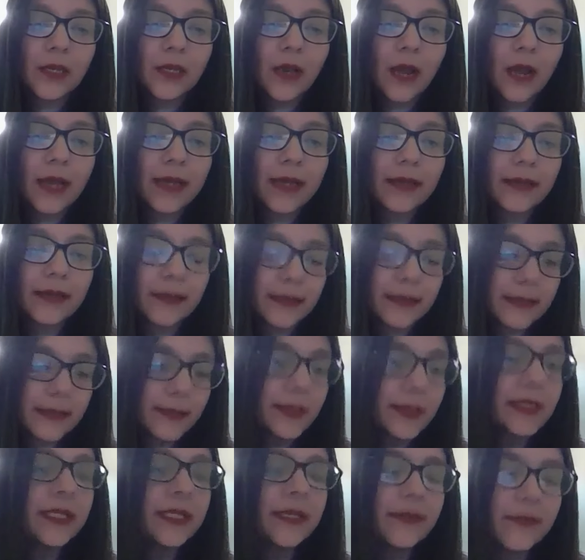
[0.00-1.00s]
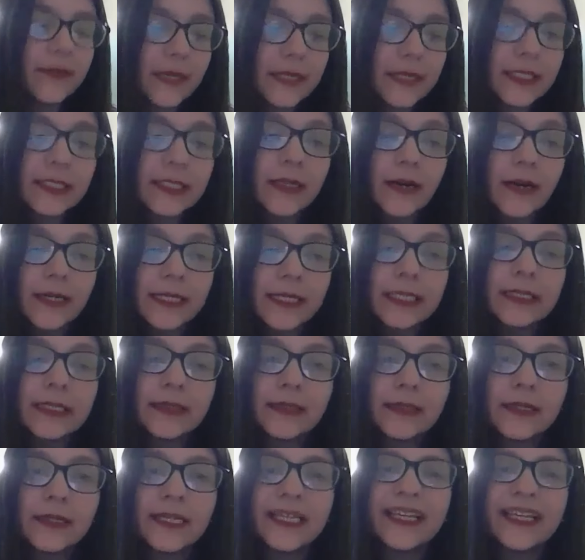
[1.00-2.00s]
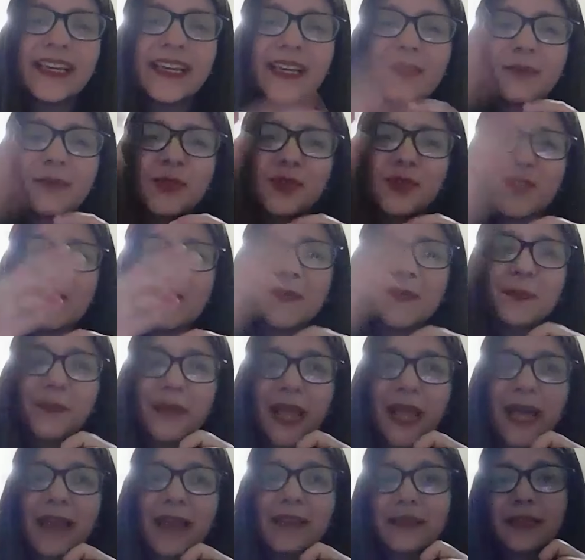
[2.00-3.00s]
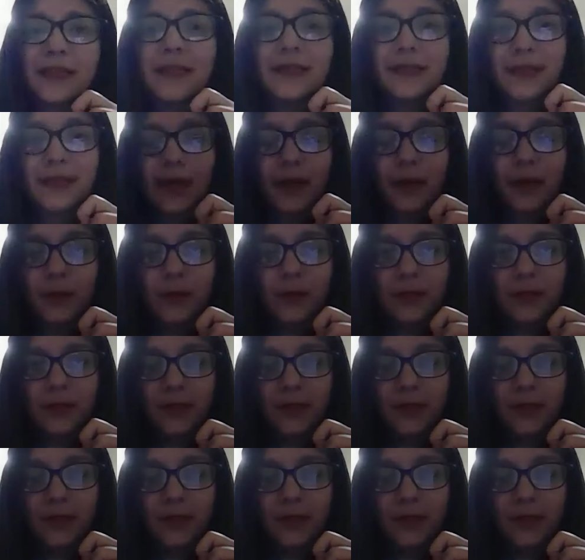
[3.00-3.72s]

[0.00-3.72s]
I really believe that starting early helps you just plan things out.